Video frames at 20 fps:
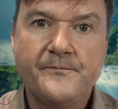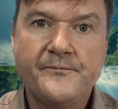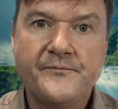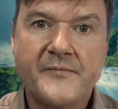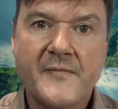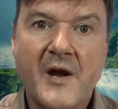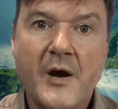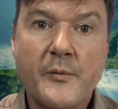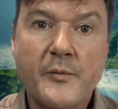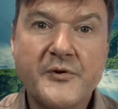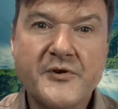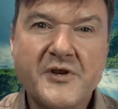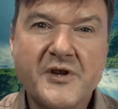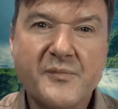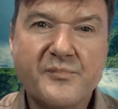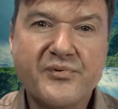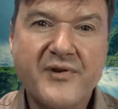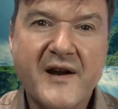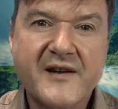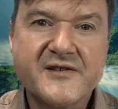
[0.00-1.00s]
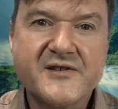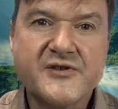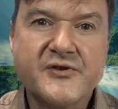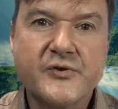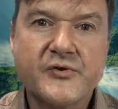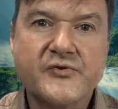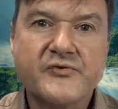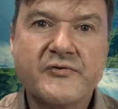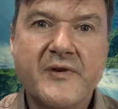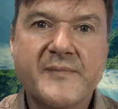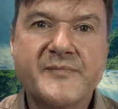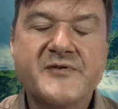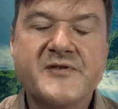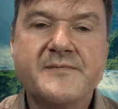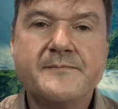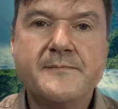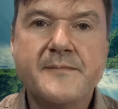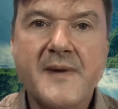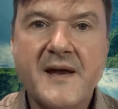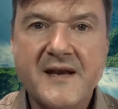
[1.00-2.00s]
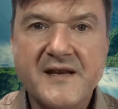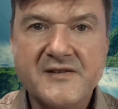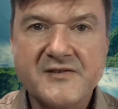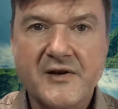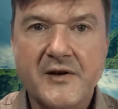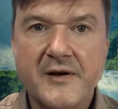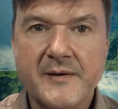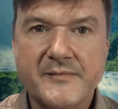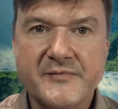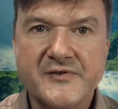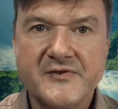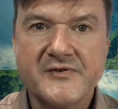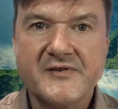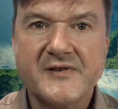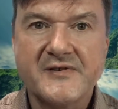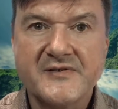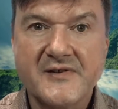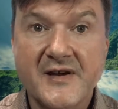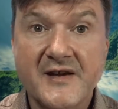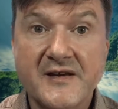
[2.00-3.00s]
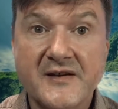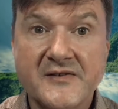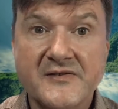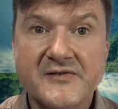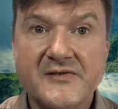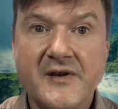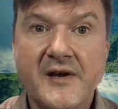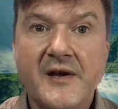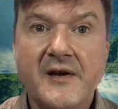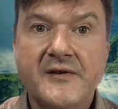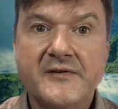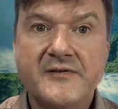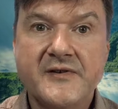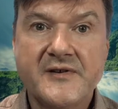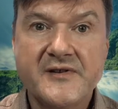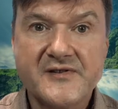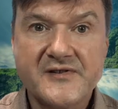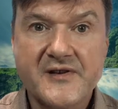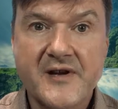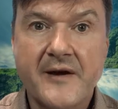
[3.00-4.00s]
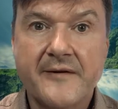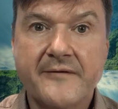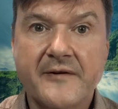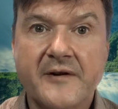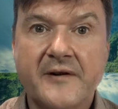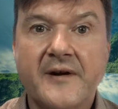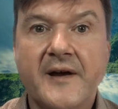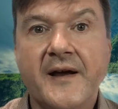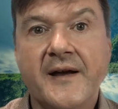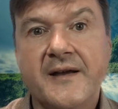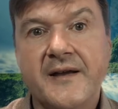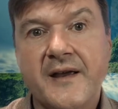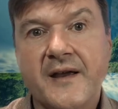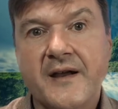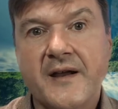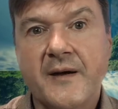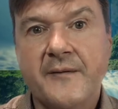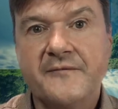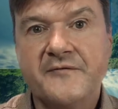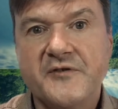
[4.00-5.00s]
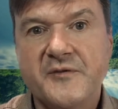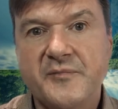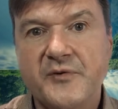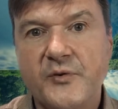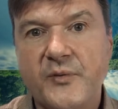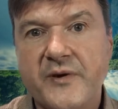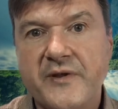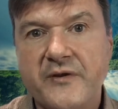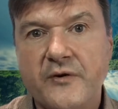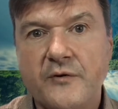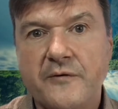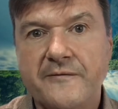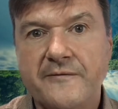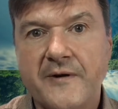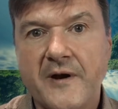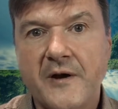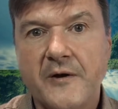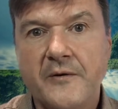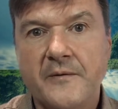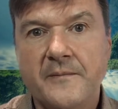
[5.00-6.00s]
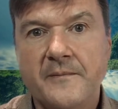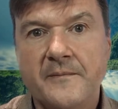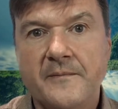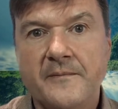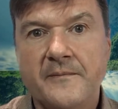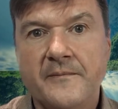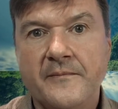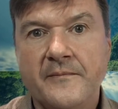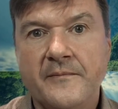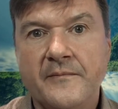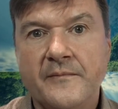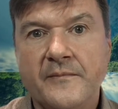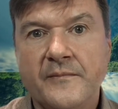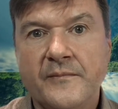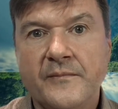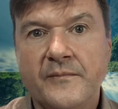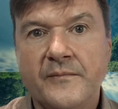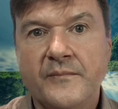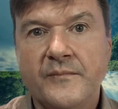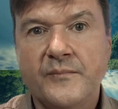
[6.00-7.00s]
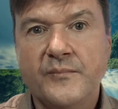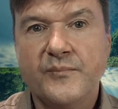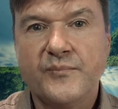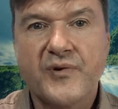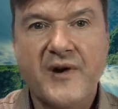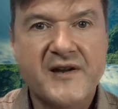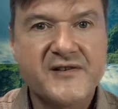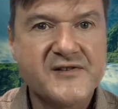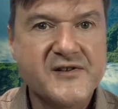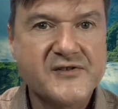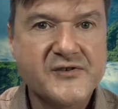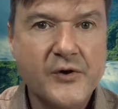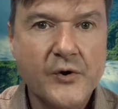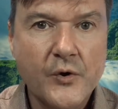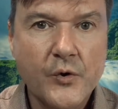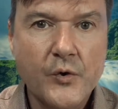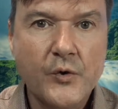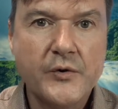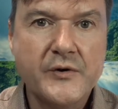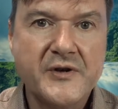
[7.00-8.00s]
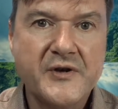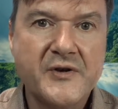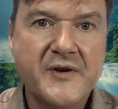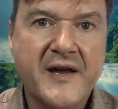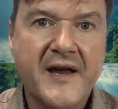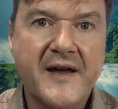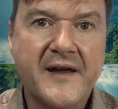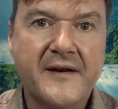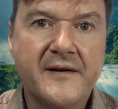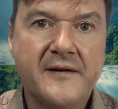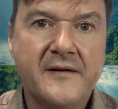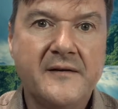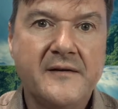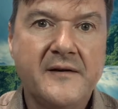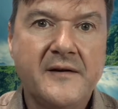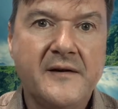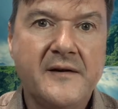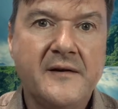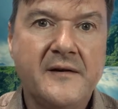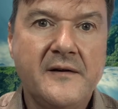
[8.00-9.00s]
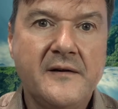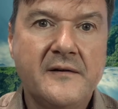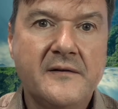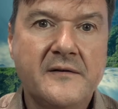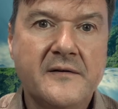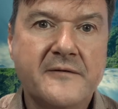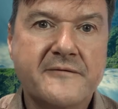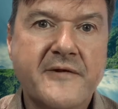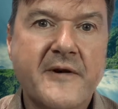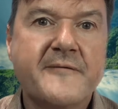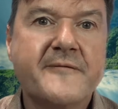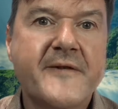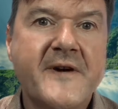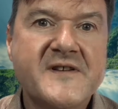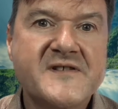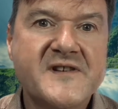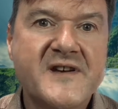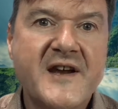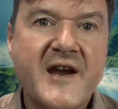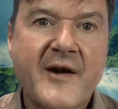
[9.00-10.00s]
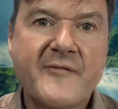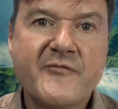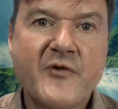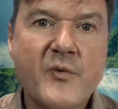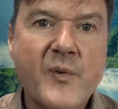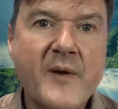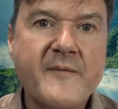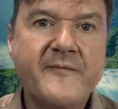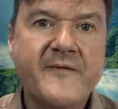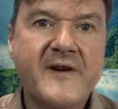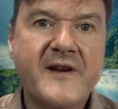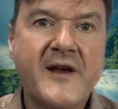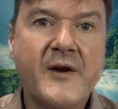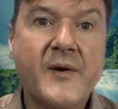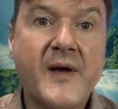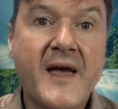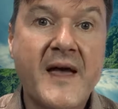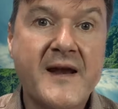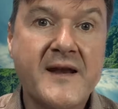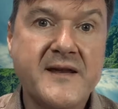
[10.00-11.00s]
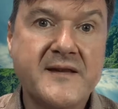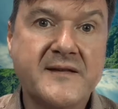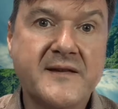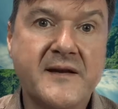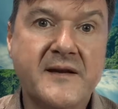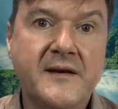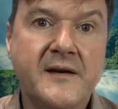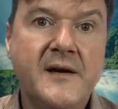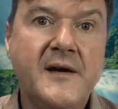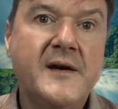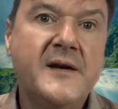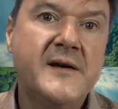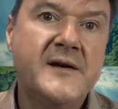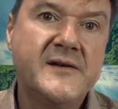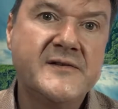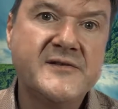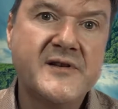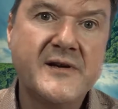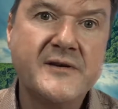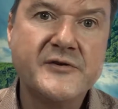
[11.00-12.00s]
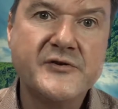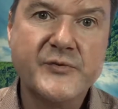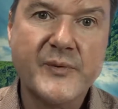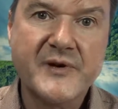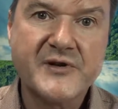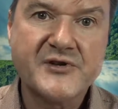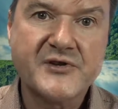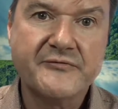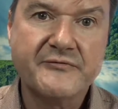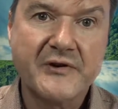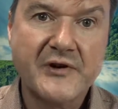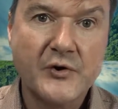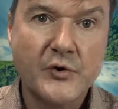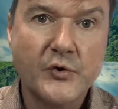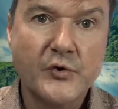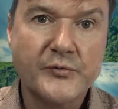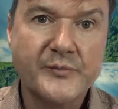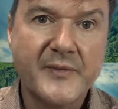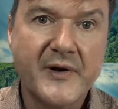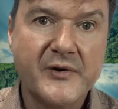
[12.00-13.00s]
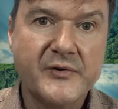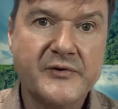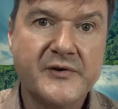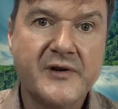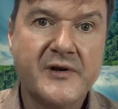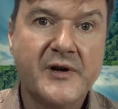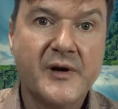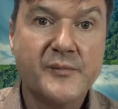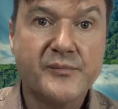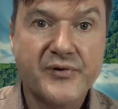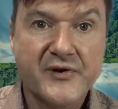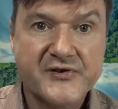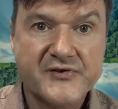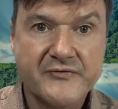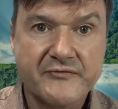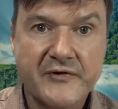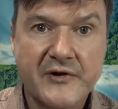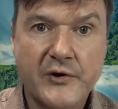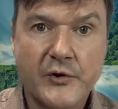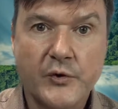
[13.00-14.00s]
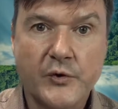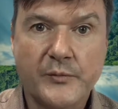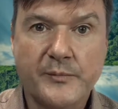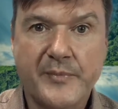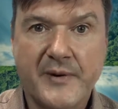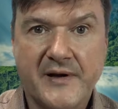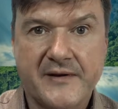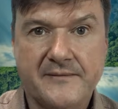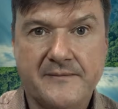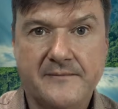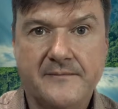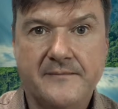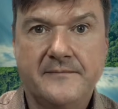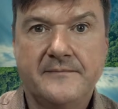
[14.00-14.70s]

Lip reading: I want you to practice your script as many times as it takes to discover and get comfortable with your flow. Practice all you can. The front-facing camera won't video anything until you switch to record mode and press the record button.